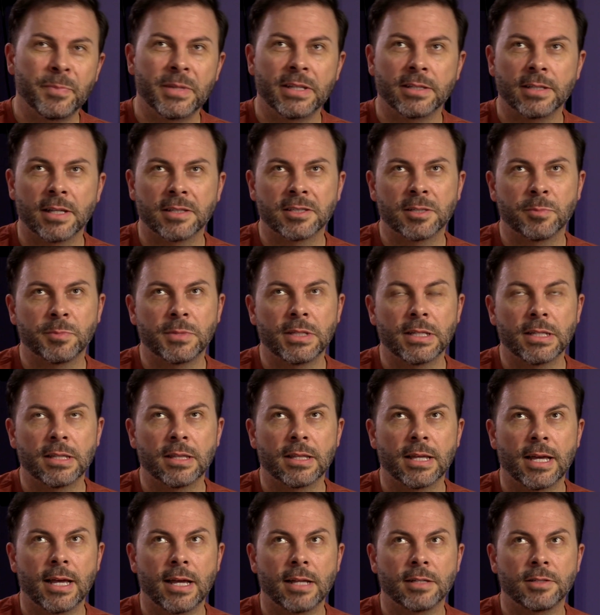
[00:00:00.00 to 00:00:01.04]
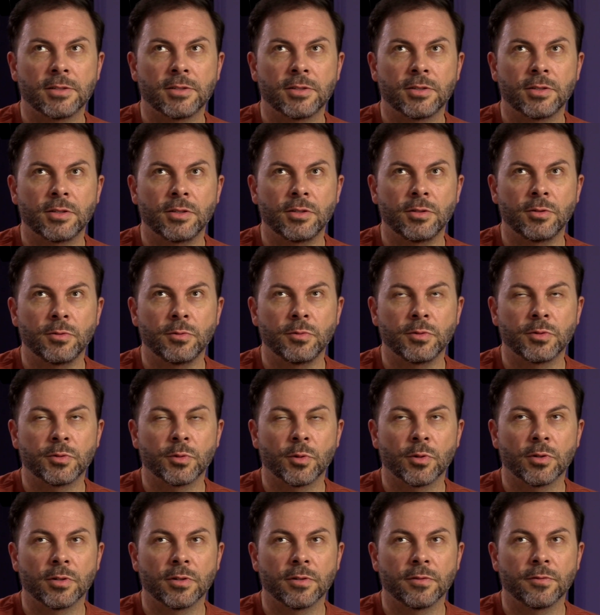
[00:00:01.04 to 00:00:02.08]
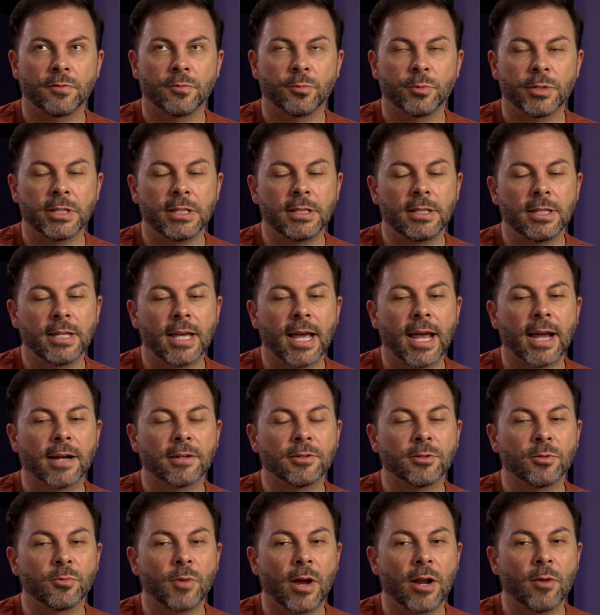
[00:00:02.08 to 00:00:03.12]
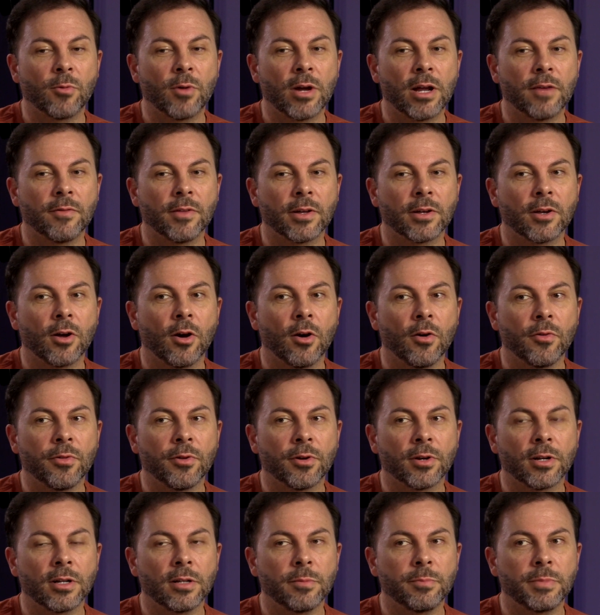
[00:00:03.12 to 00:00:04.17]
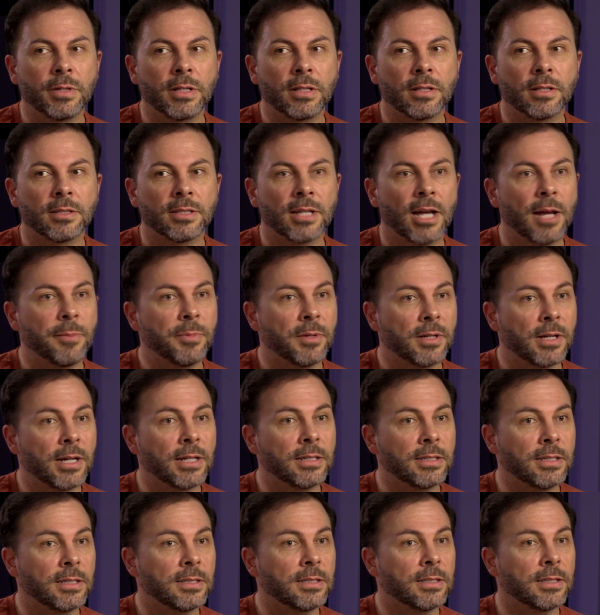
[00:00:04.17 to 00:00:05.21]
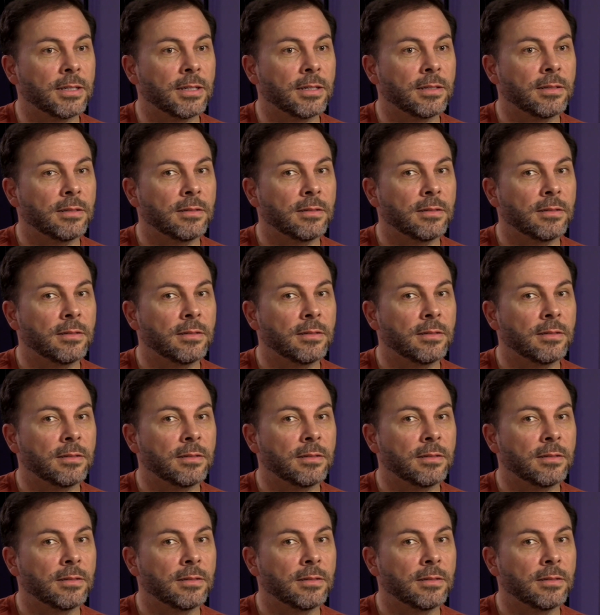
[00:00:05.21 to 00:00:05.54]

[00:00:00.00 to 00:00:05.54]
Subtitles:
Is that something that you sort of read the actor right away of, like, oh, they're going to be the type that I need to